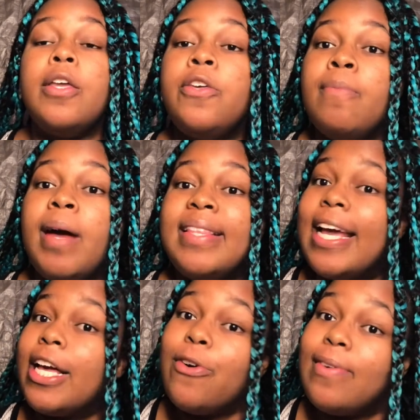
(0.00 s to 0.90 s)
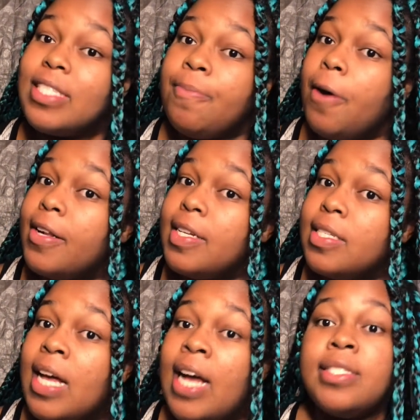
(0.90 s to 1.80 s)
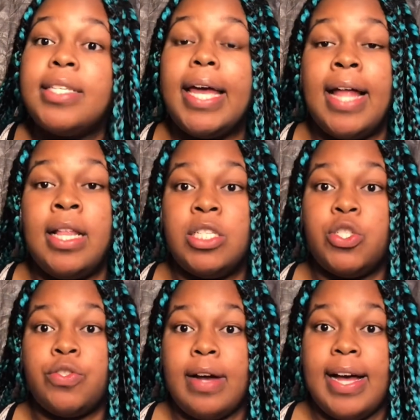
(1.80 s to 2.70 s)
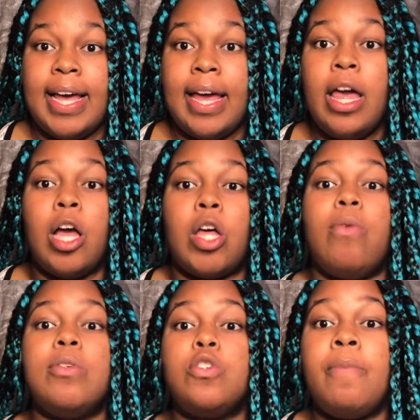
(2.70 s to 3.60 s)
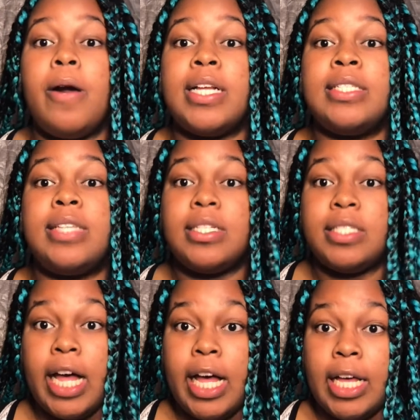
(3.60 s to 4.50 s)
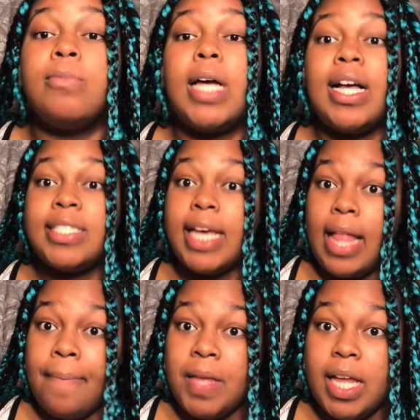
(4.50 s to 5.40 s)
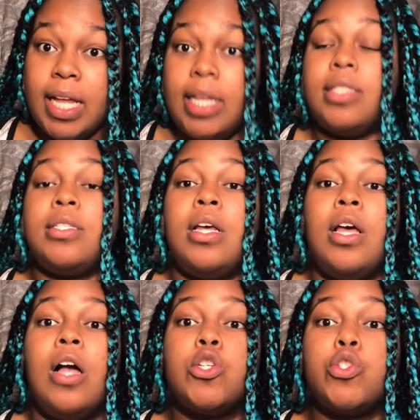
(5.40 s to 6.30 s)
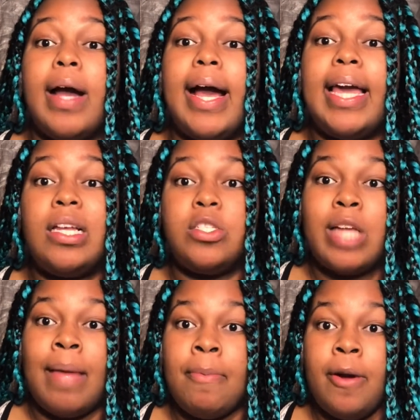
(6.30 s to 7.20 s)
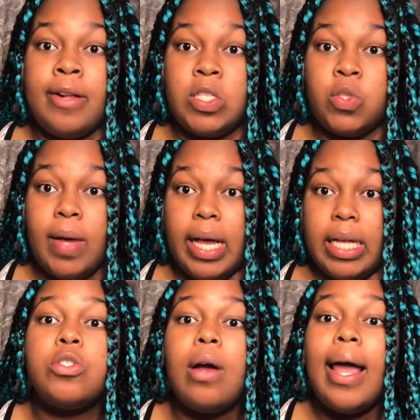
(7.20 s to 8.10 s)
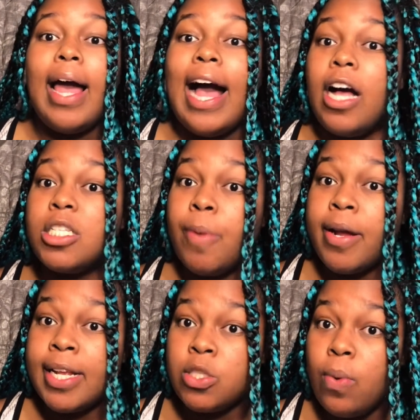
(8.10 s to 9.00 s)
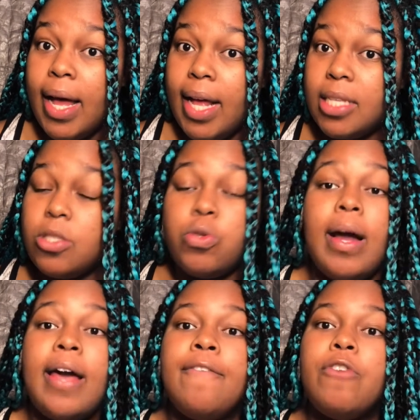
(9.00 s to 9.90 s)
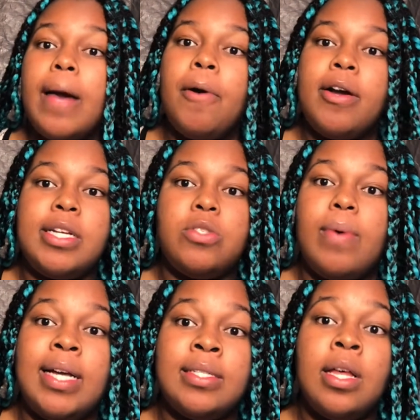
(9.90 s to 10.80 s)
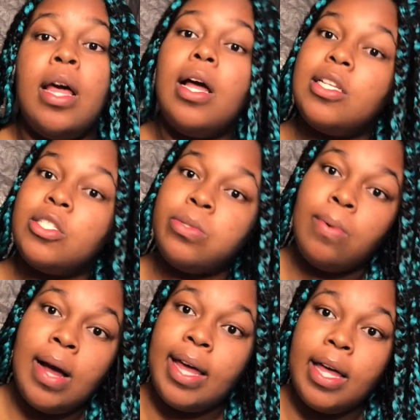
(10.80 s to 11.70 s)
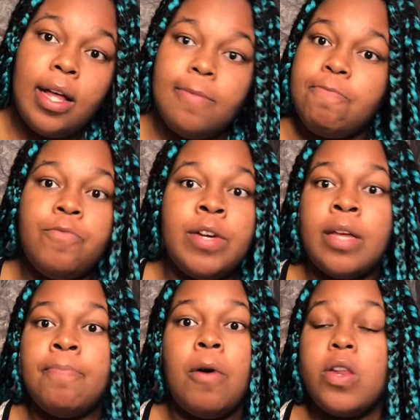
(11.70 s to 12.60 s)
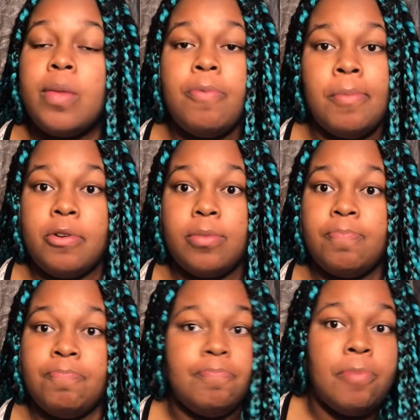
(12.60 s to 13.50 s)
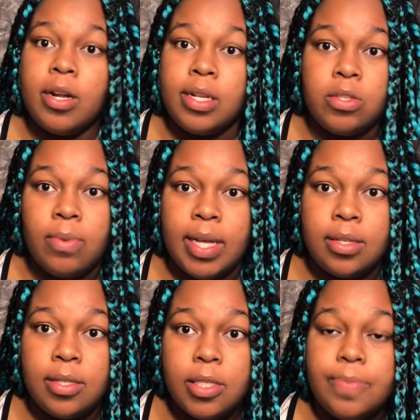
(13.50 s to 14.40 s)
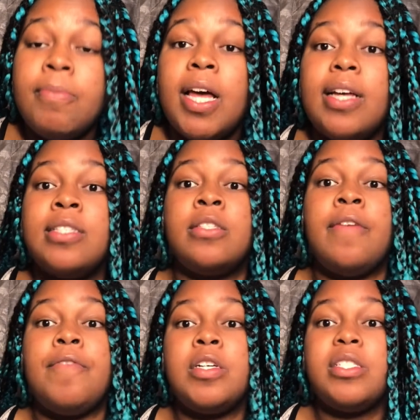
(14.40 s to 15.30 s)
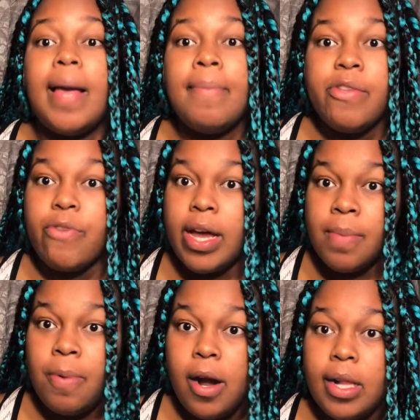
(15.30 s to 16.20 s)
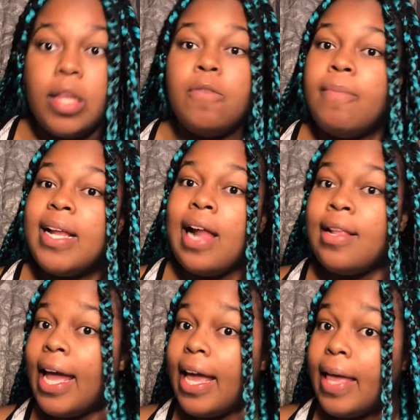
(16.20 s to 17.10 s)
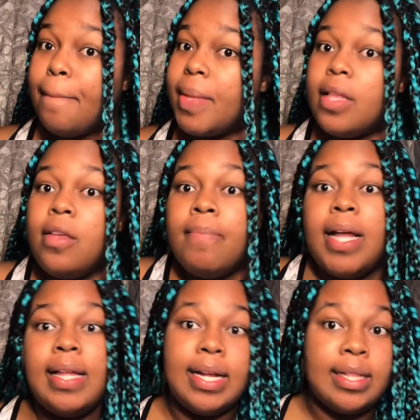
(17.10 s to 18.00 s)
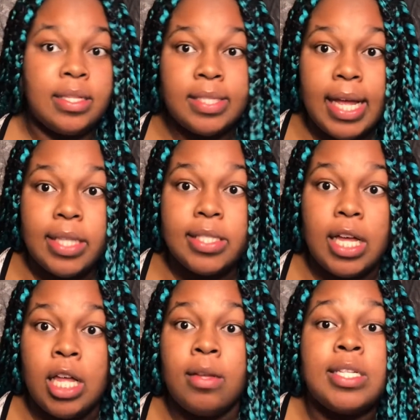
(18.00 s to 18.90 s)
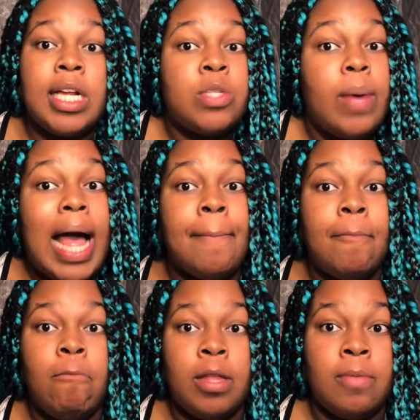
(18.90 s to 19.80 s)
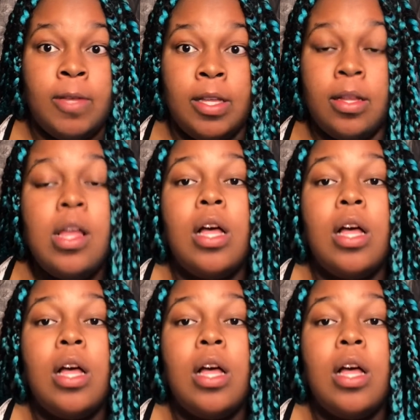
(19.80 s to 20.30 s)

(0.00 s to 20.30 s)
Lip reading: You might like going to parties. I say at least try going to a party 6 times. I say that because try each type of party twice. Try a house party twice, try a frat party twice, and try a freaking party promoter party twice. Because the first time you try the party, you might not like it, but then you might like it the second time, because that's what happened with me.